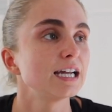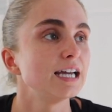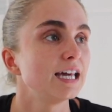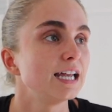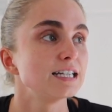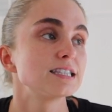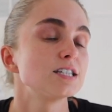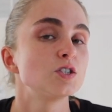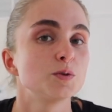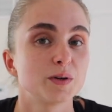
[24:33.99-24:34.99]
It is
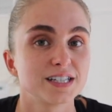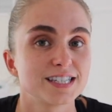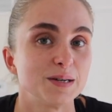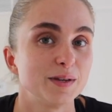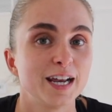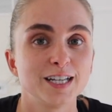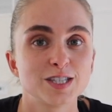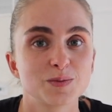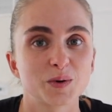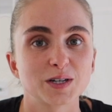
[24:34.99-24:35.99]
a super
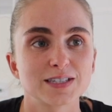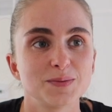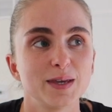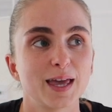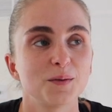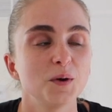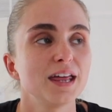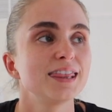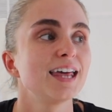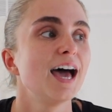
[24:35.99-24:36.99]
intimidating sport to begin with,